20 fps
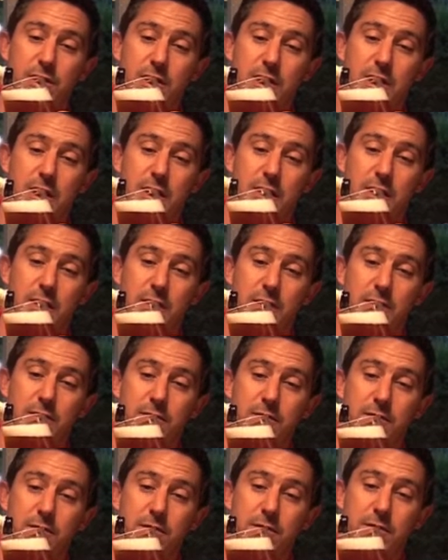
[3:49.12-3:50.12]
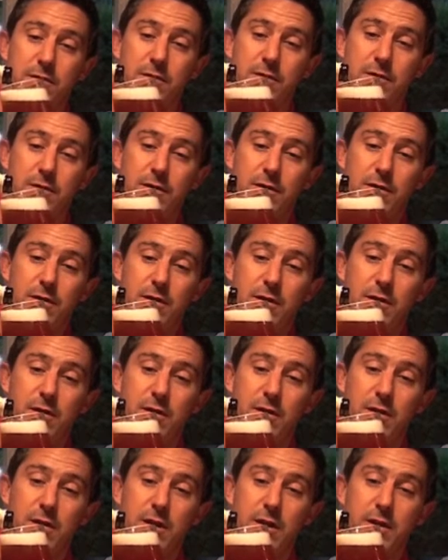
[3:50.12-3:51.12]
colour.
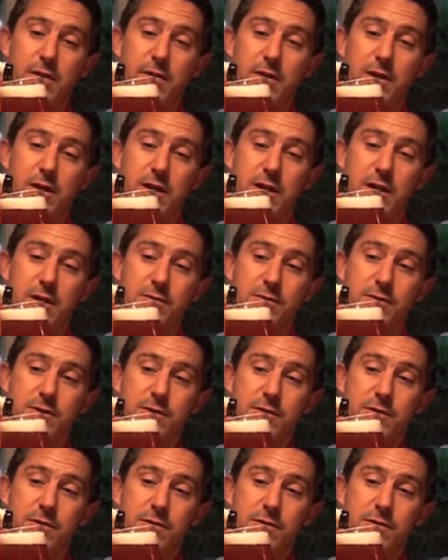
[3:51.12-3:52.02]
Look at that.